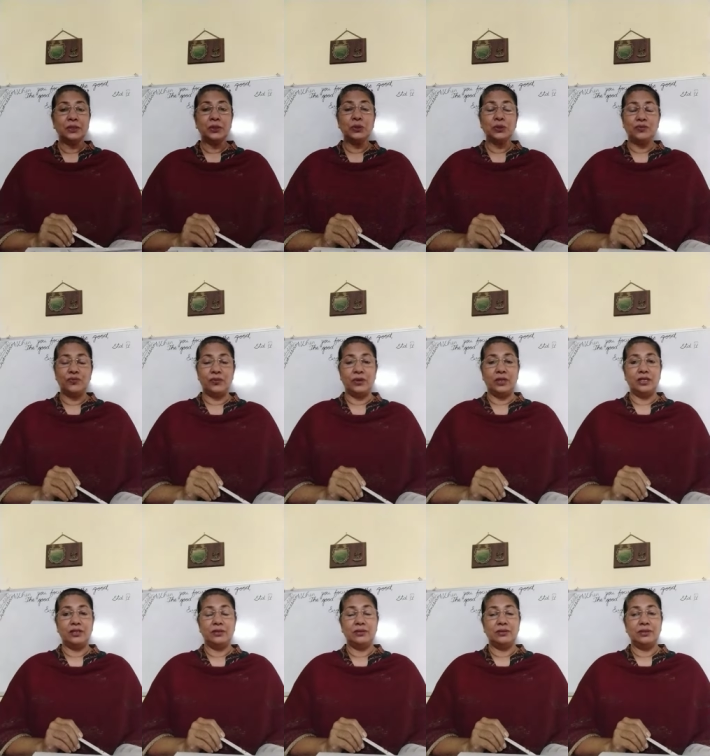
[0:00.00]
truthful.
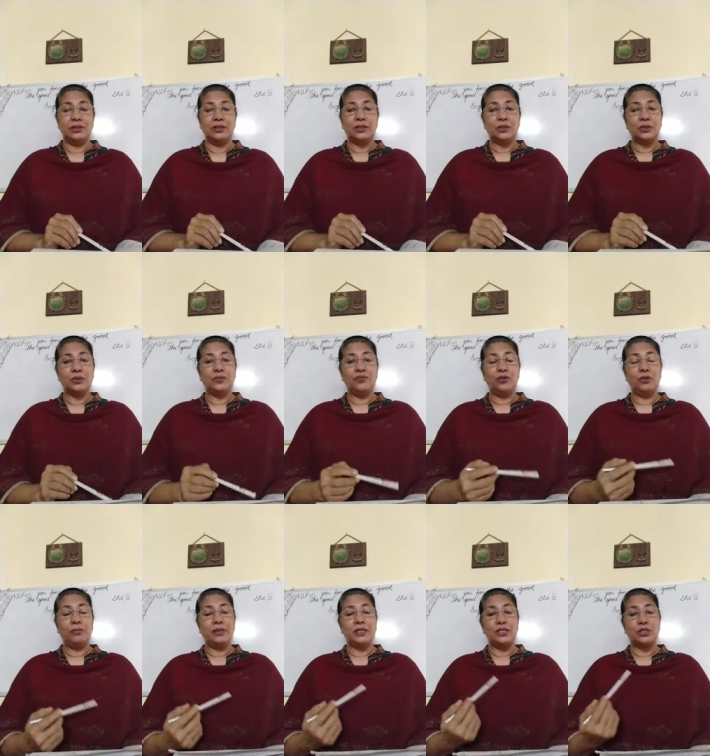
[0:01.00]
Truthful
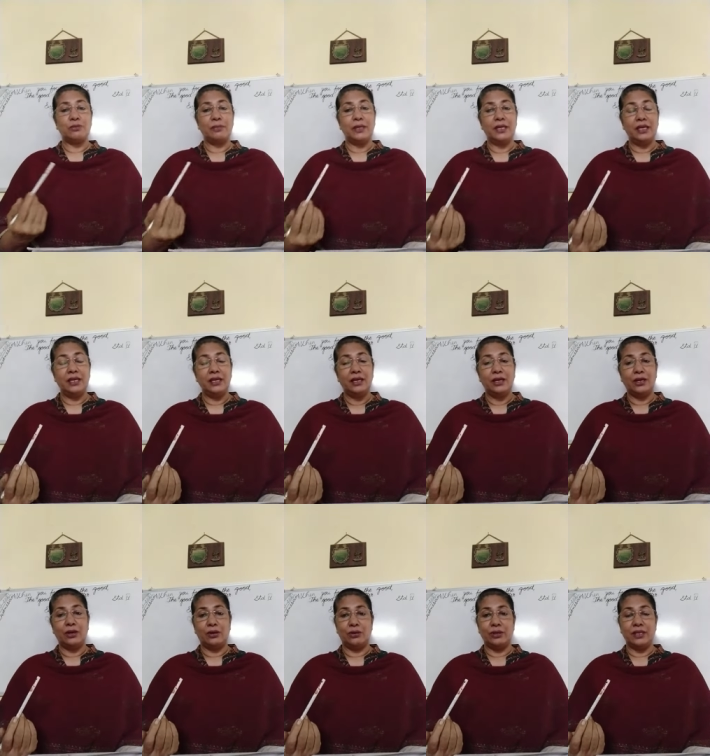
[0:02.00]
means to be
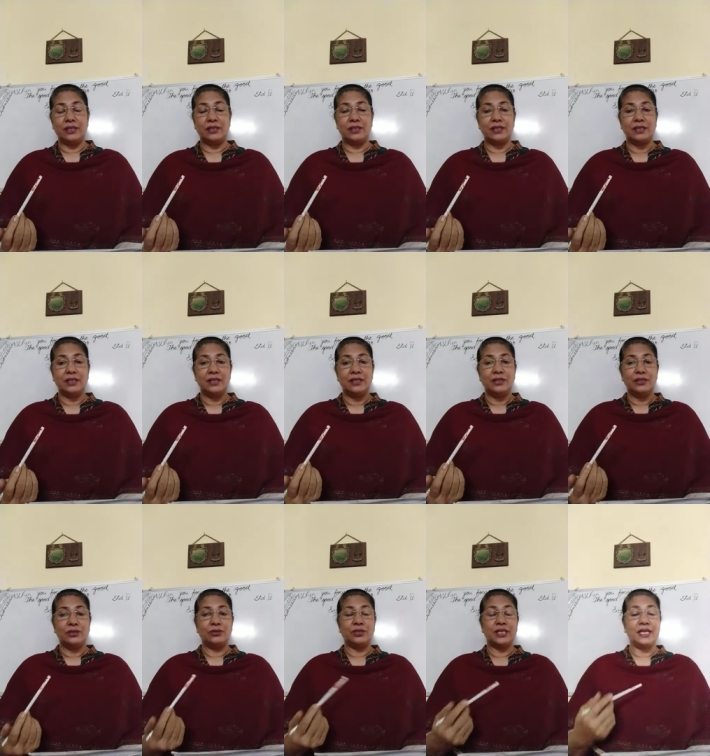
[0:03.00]
honest,
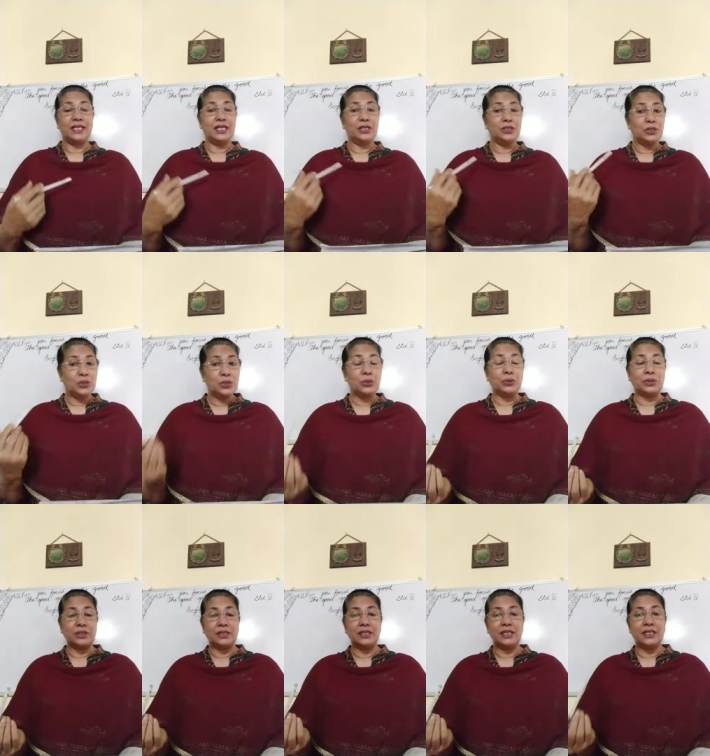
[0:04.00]
to say the truth,
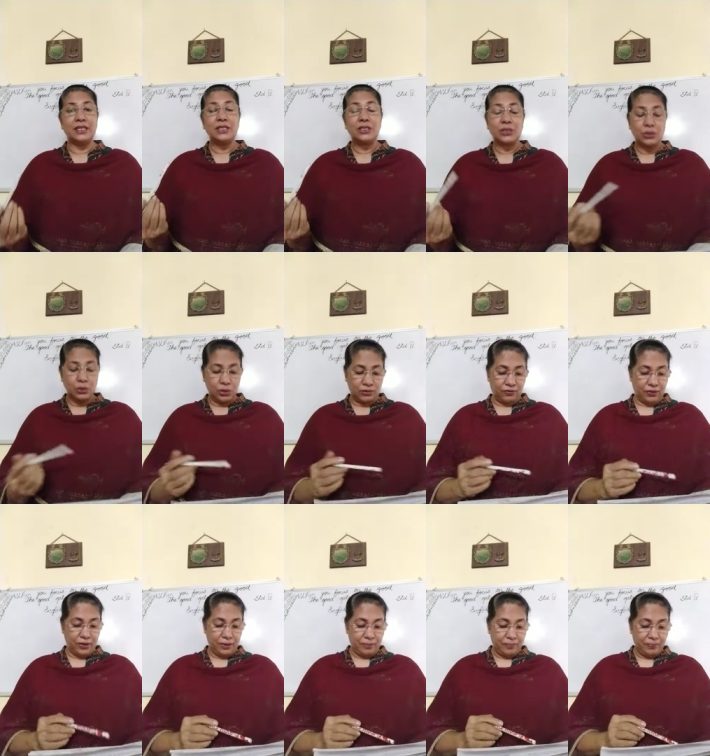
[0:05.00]
that is truthful.
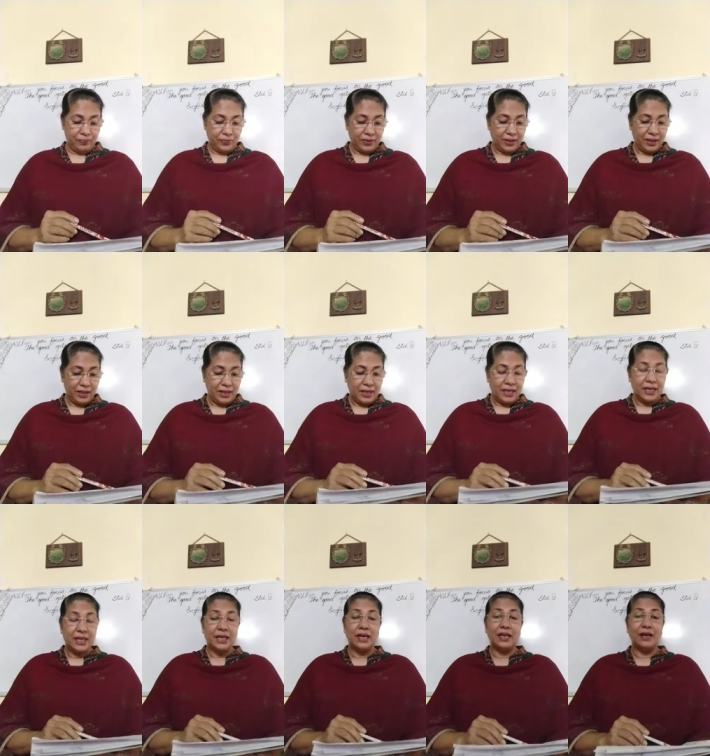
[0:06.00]

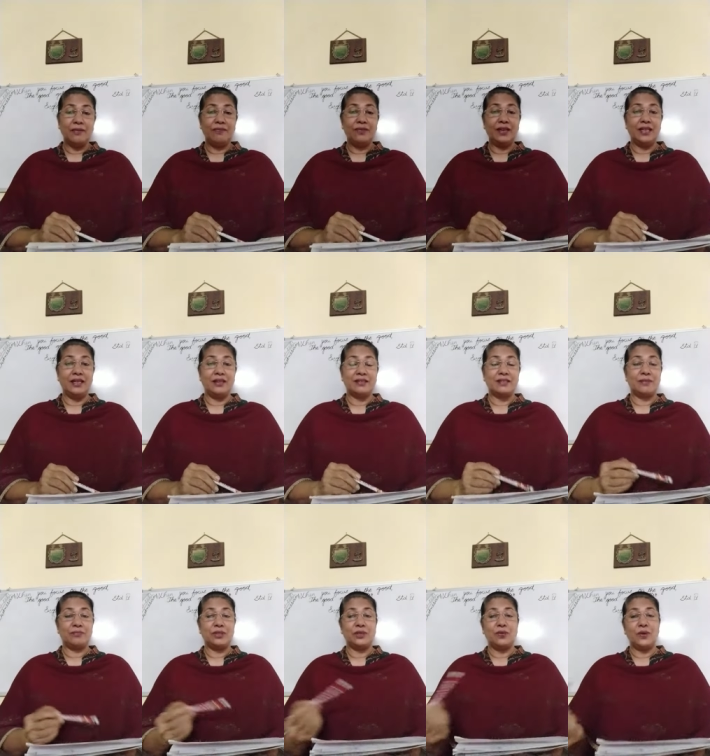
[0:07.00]
Lovely,
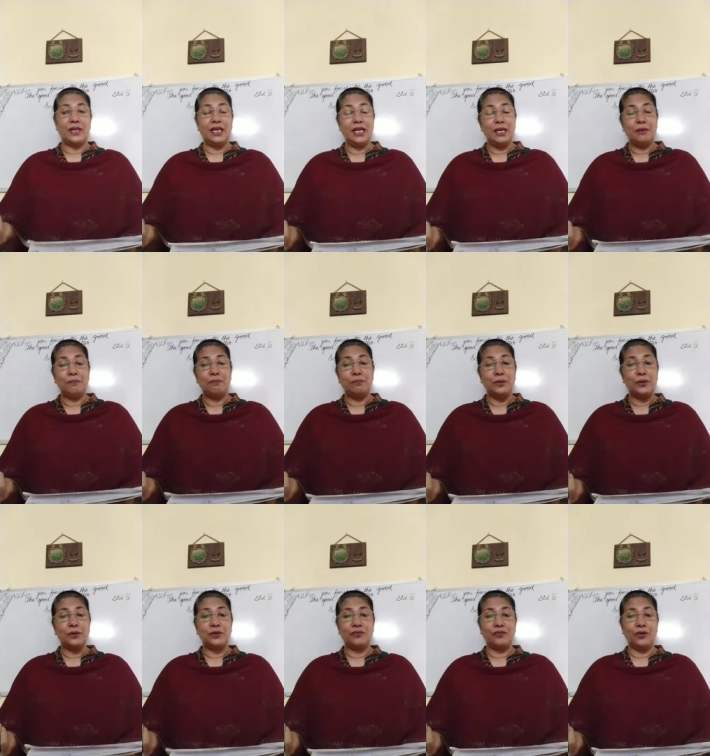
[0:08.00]
something very
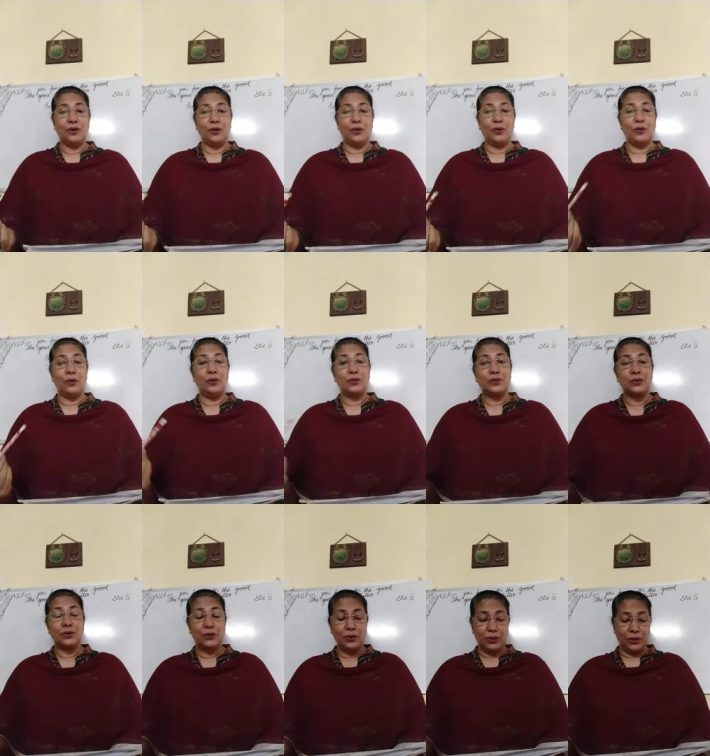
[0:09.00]
beautiful or looks
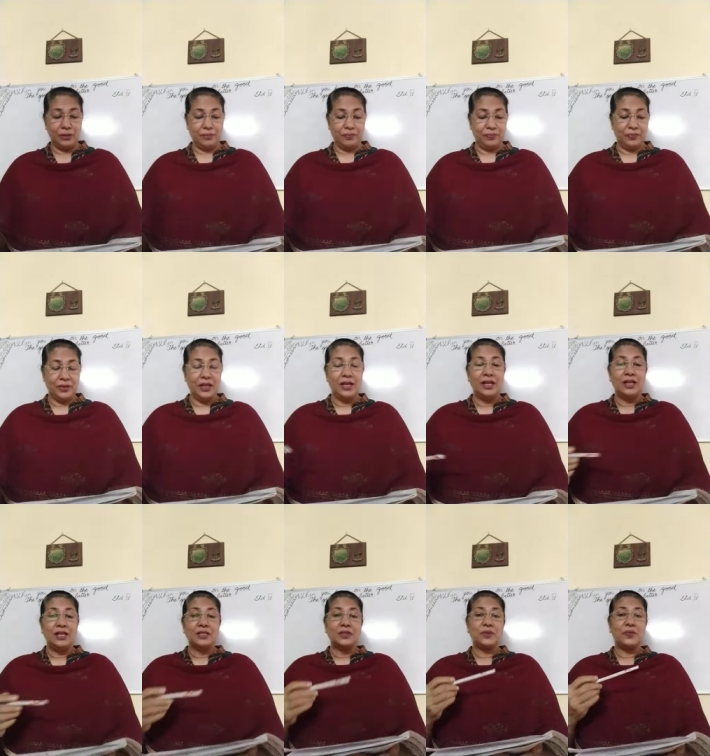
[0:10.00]
good.
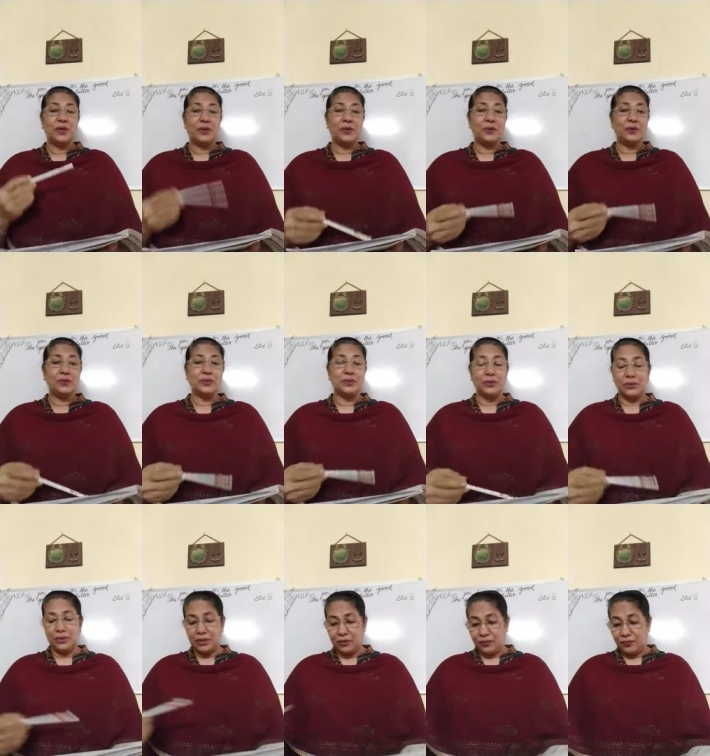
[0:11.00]
So we are going to do
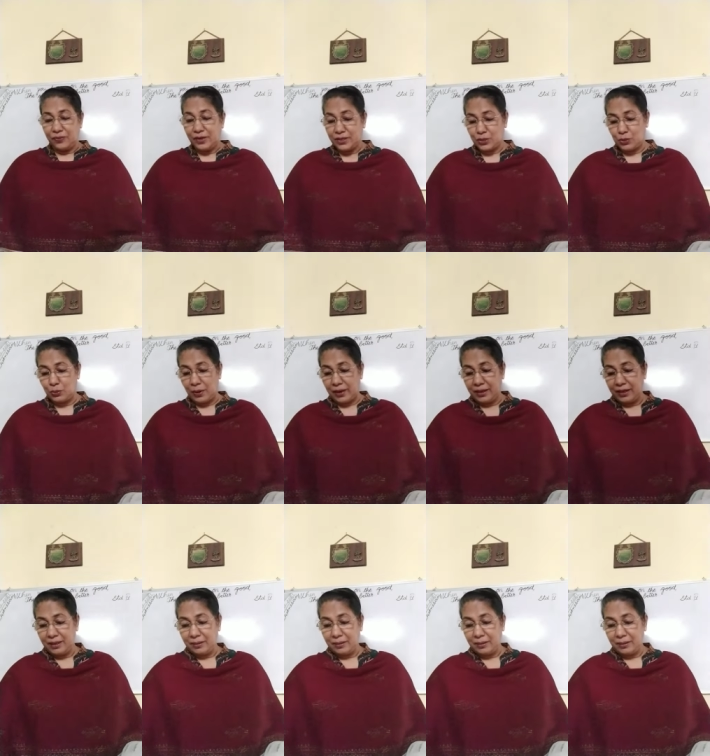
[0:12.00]
the first one